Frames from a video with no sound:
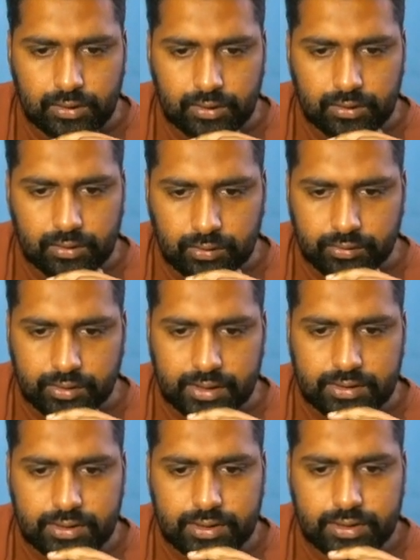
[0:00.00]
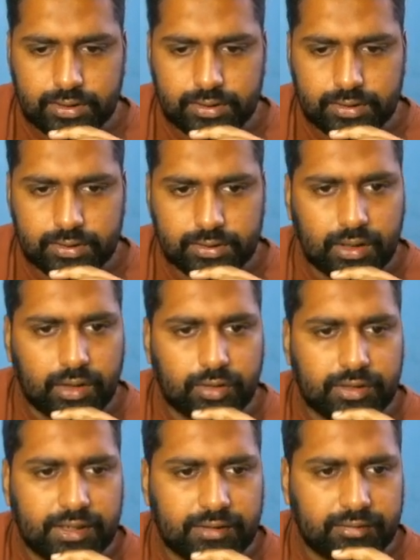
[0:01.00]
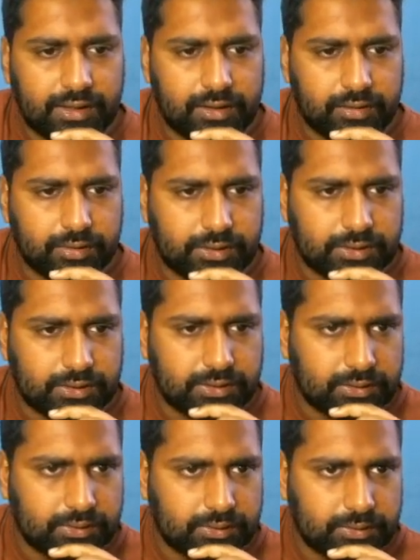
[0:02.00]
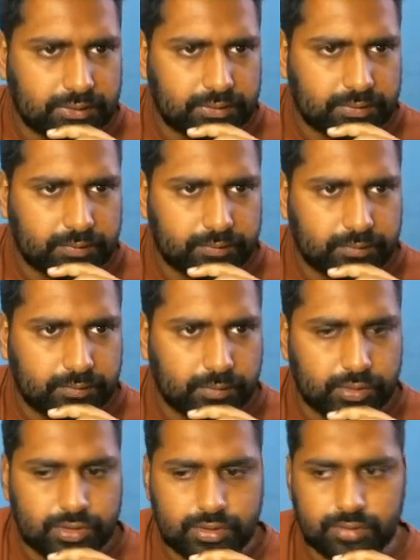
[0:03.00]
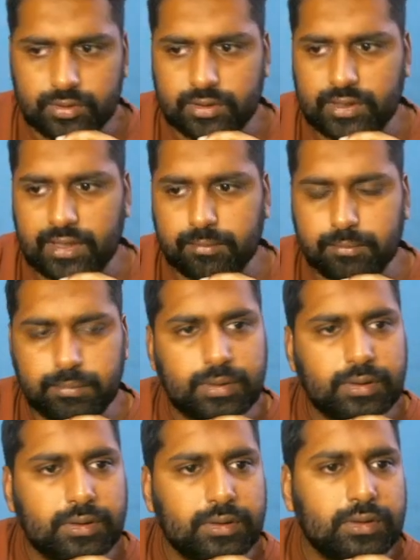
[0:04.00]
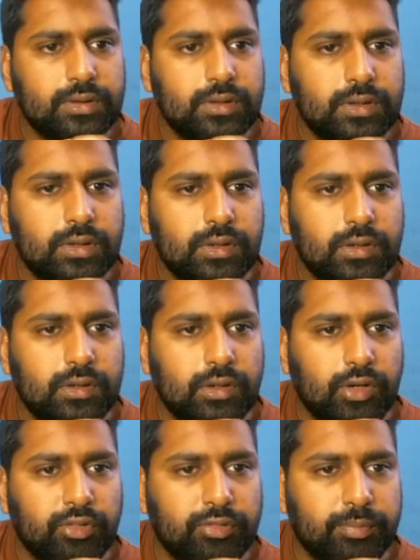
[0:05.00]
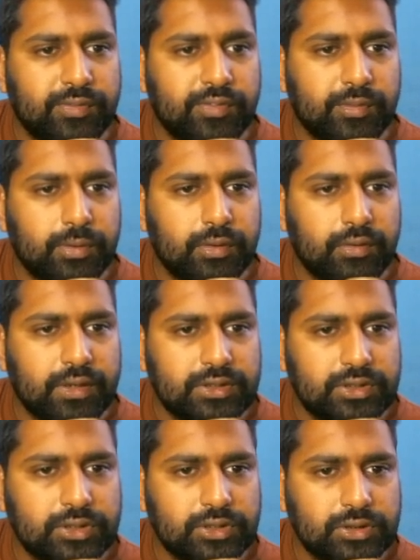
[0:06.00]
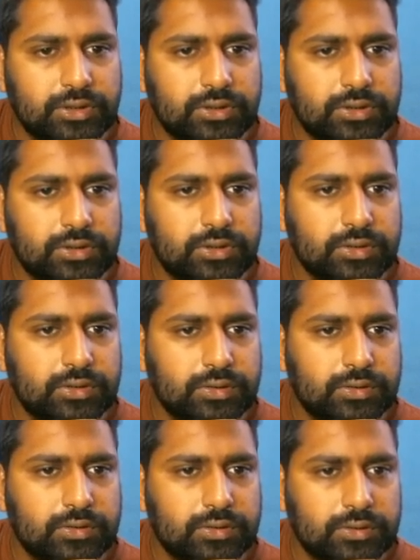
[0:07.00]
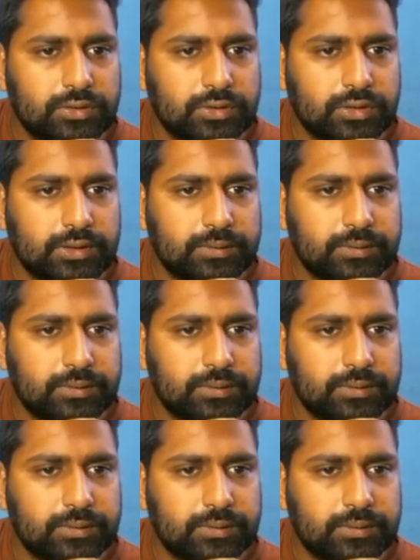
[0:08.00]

All right, now we have dealt with most of the type of principal range. Okay.